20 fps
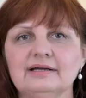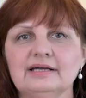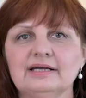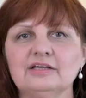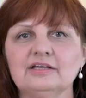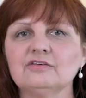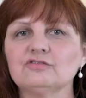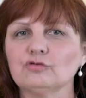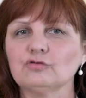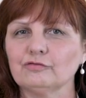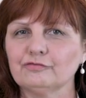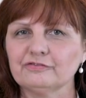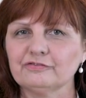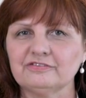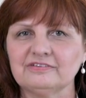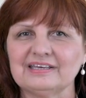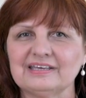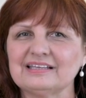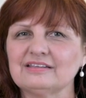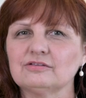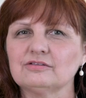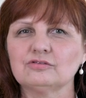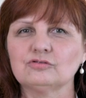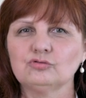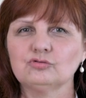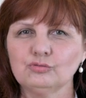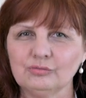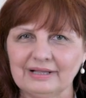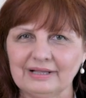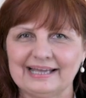it is often said
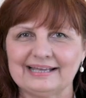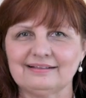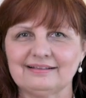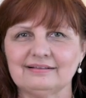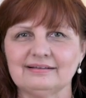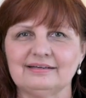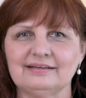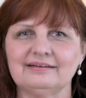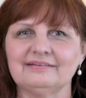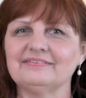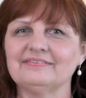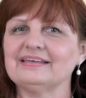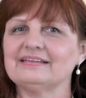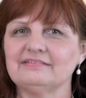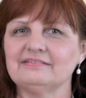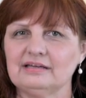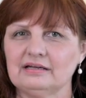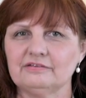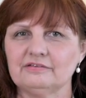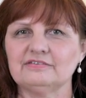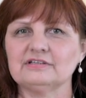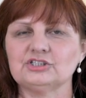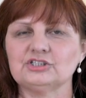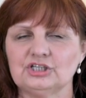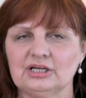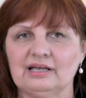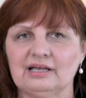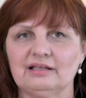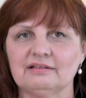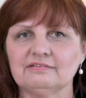too lightly that there is a
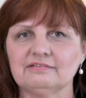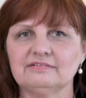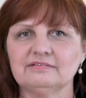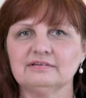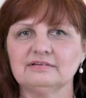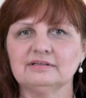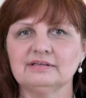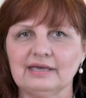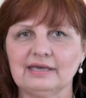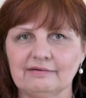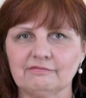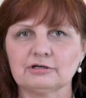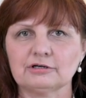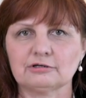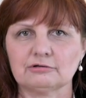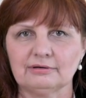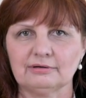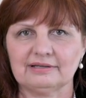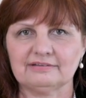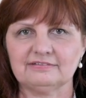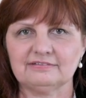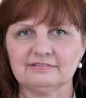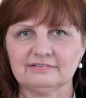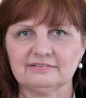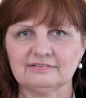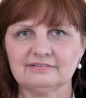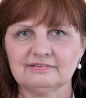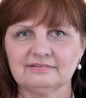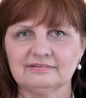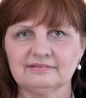chance in every
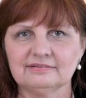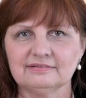crisis.